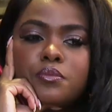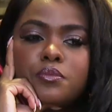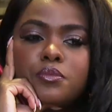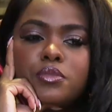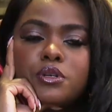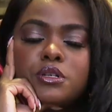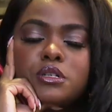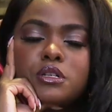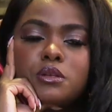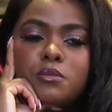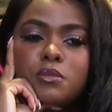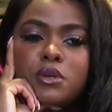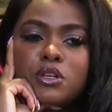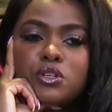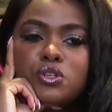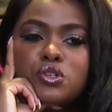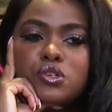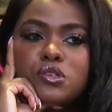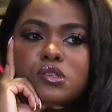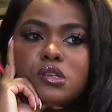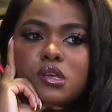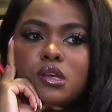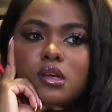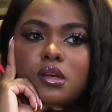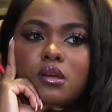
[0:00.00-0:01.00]
pretty much
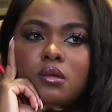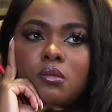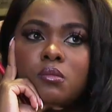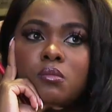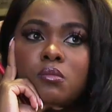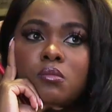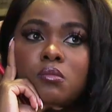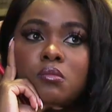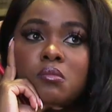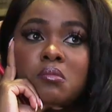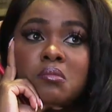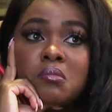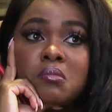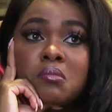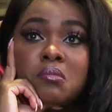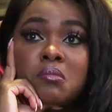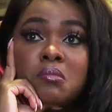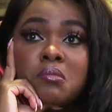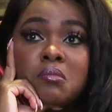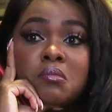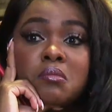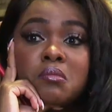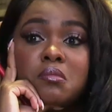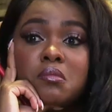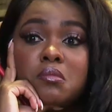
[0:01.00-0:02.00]
saying,
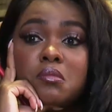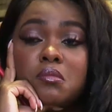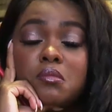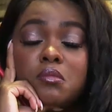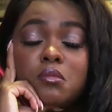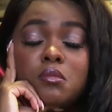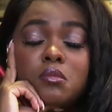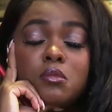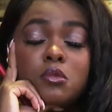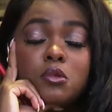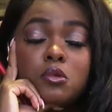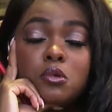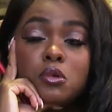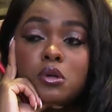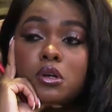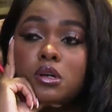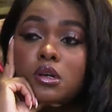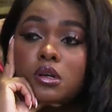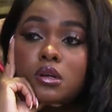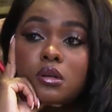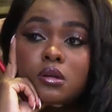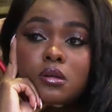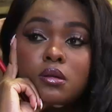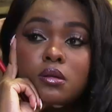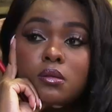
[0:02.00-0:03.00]
look,
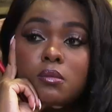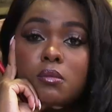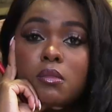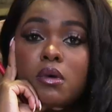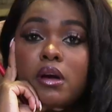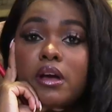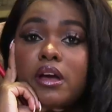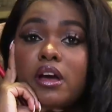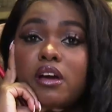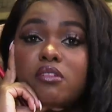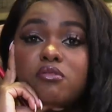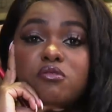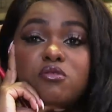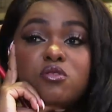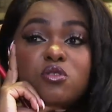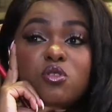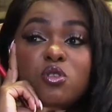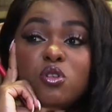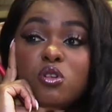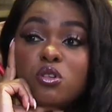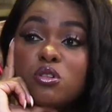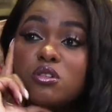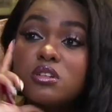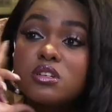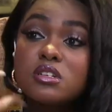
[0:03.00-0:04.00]
I have
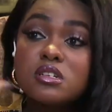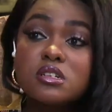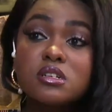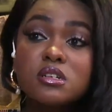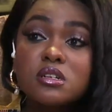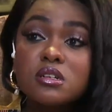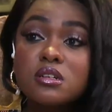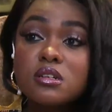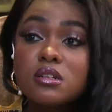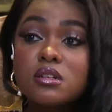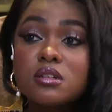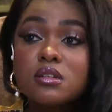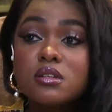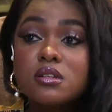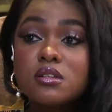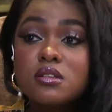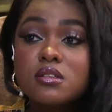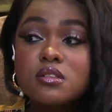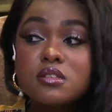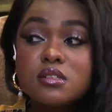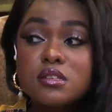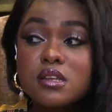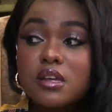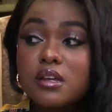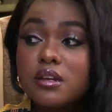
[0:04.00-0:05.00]
not
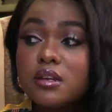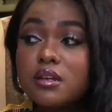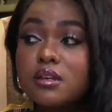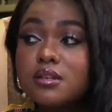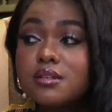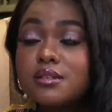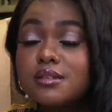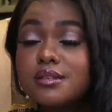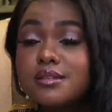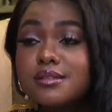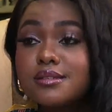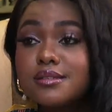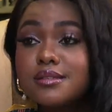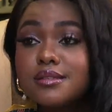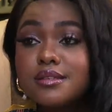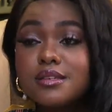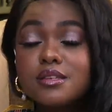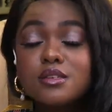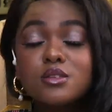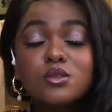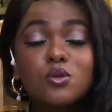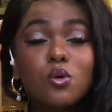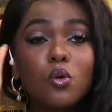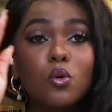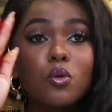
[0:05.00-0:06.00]
said it is
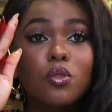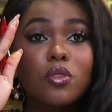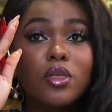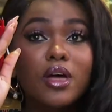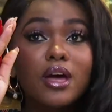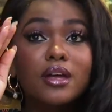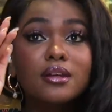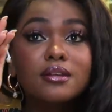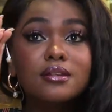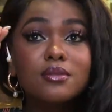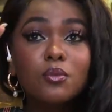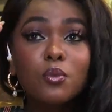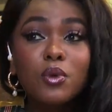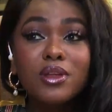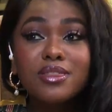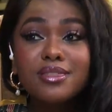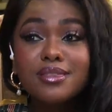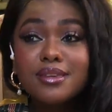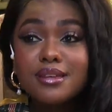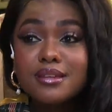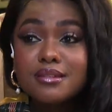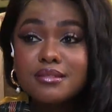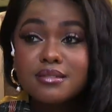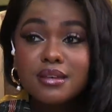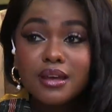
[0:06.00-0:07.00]
this or that. When
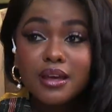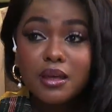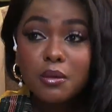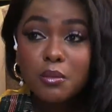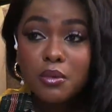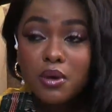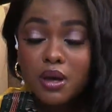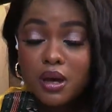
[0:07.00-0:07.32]
the time